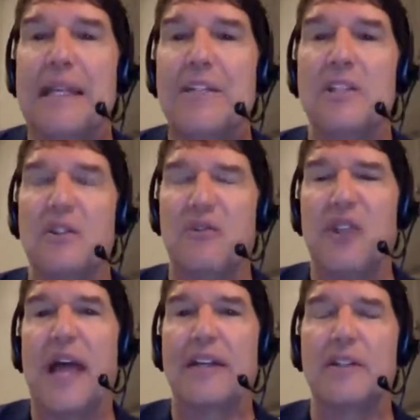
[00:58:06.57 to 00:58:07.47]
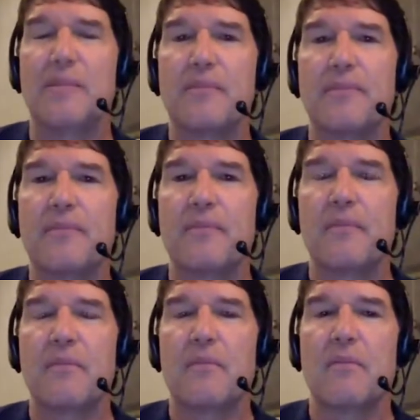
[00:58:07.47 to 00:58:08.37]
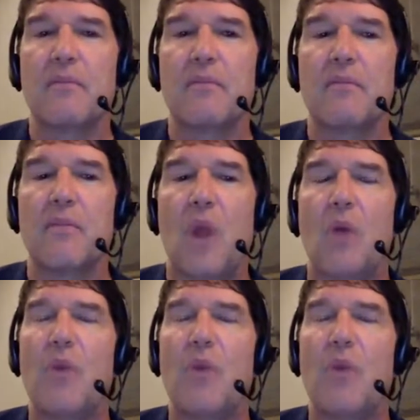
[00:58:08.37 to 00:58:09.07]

immediately, to deflect. Yeah.